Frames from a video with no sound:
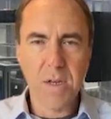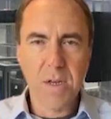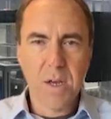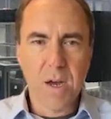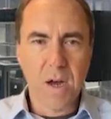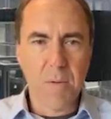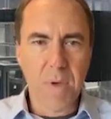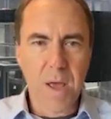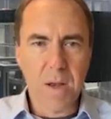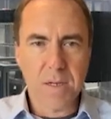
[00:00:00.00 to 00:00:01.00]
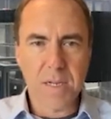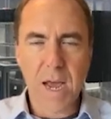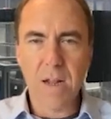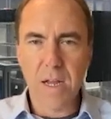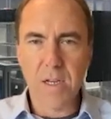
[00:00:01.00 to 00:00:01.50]
And
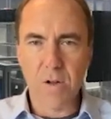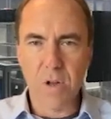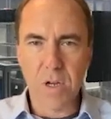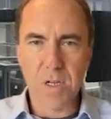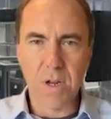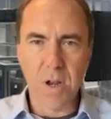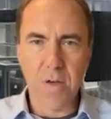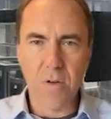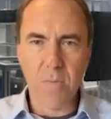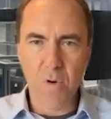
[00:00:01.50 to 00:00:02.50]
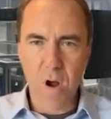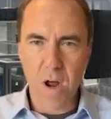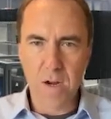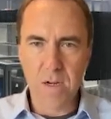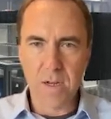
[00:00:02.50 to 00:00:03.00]
satellites are just another
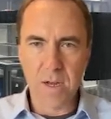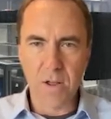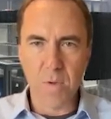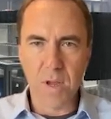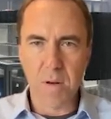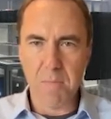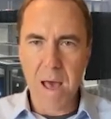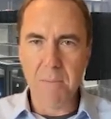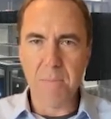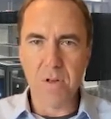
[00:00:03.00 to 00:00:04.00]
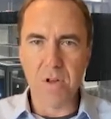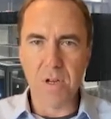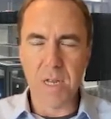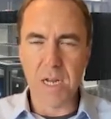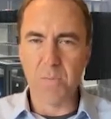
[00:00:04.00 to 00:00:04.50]
product that we can map
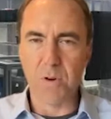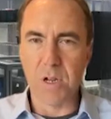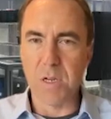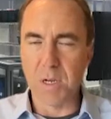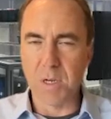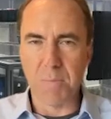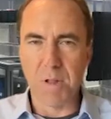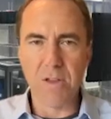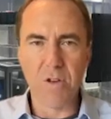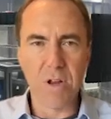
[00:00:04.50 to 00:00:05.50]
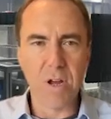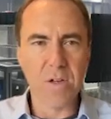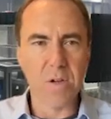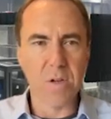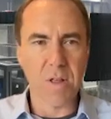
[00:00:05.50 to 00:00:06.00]
Michigan's expertise and supply chain
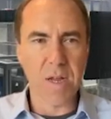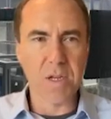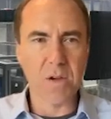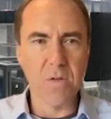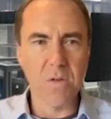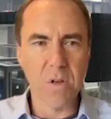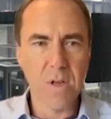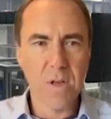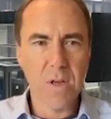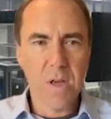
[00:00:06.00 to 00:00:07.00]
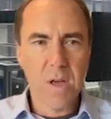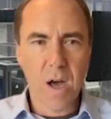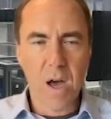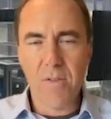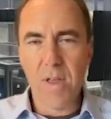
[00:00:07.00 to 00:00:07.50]
onto. So that's huge.
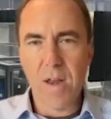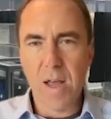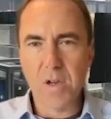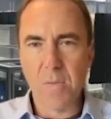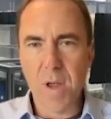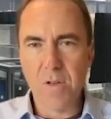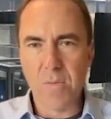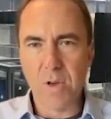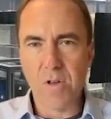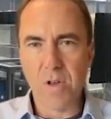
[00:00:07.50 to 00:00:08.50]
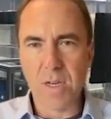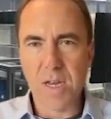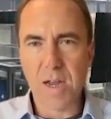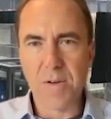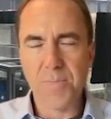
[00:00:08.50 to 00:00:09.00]
And then, as you mentioned, Michigan
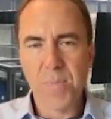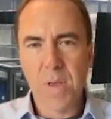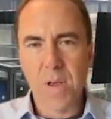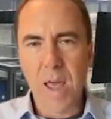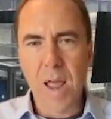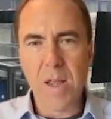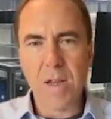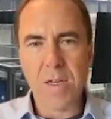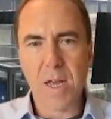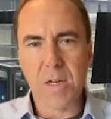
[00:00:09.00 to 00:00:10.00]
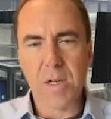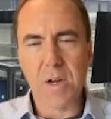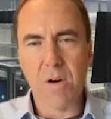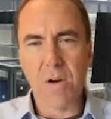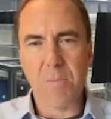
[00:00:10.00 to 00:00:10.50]
Tech, any tech
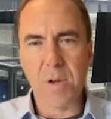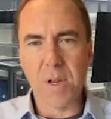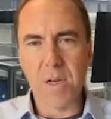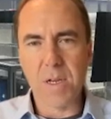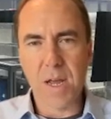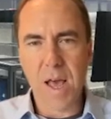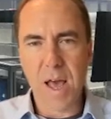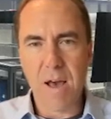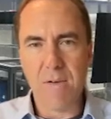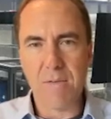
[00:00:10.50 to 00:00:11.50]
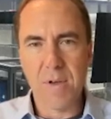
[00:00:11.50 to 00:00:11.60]
startup needs to have